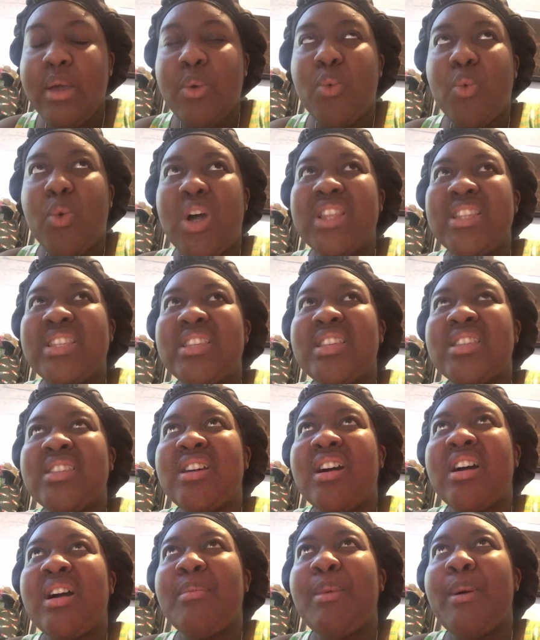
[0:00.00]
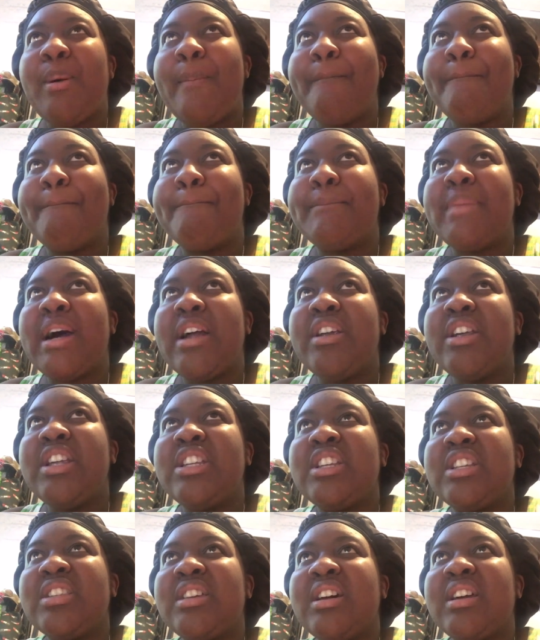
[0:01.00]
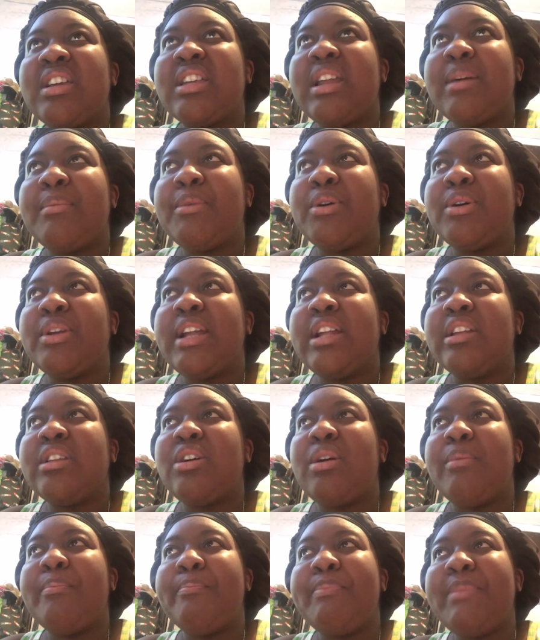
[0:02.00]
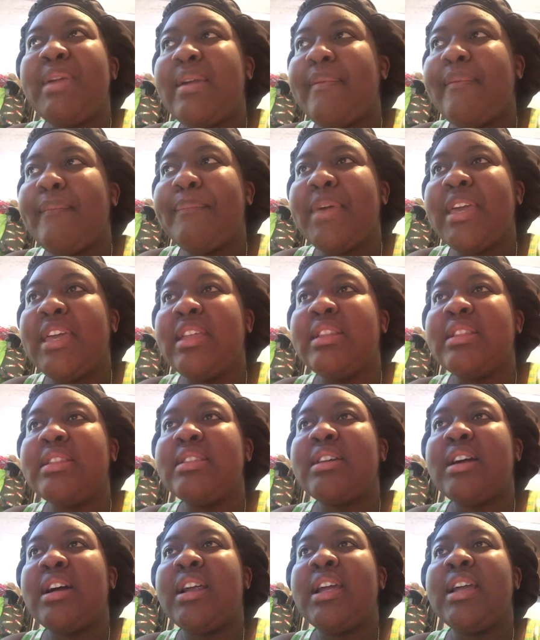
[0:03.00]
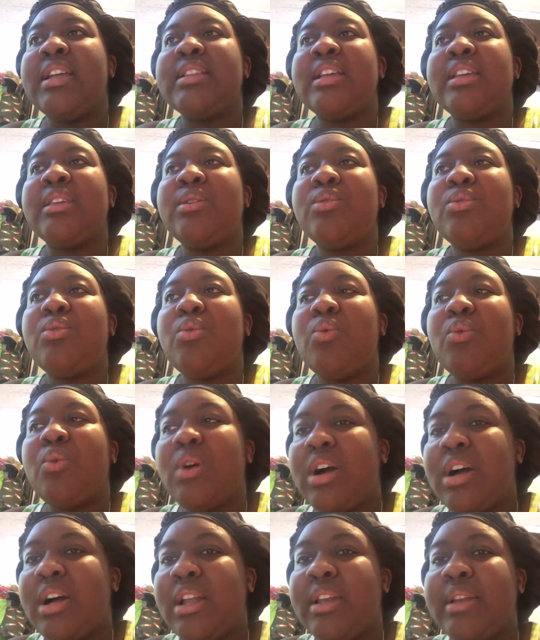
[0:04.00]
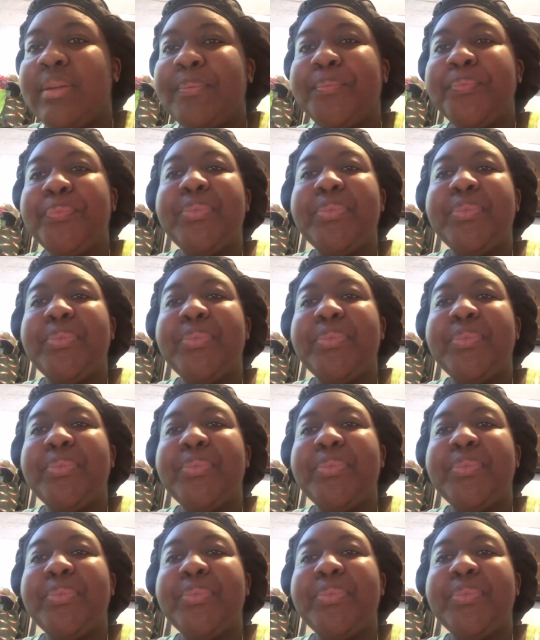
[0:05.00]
Once you talk about marriage, you're talking about that commitment, alright, you one.